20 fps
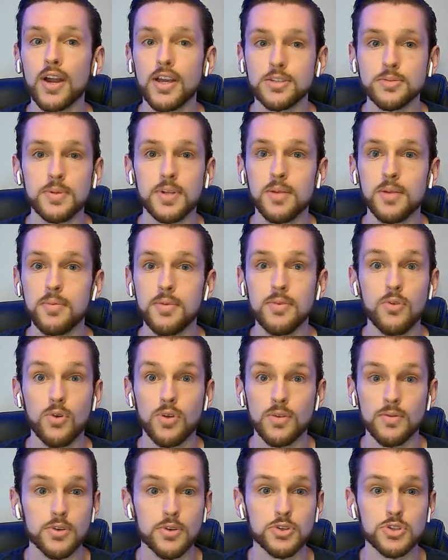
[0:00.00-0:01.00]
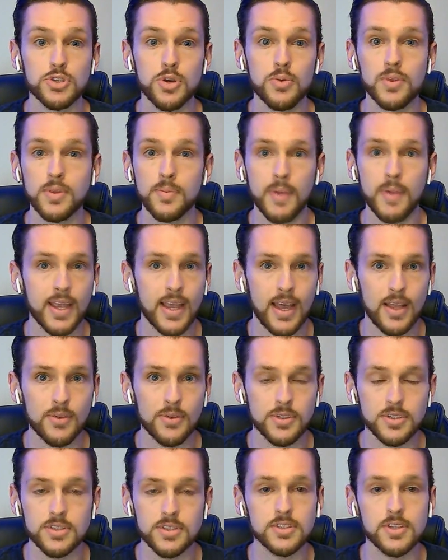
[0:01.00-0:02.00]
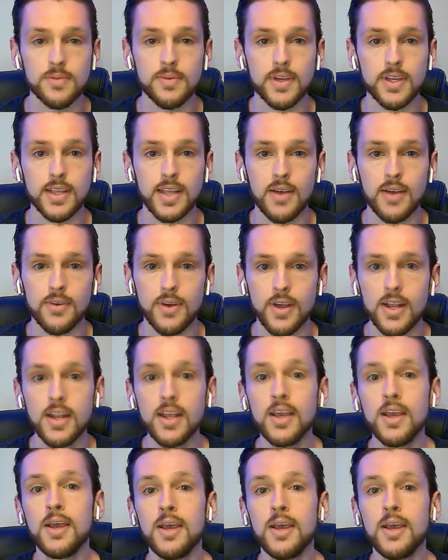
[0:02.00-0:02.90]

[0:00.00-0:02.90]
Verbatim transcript: as we did before the first show with my calories and stuff like that, right?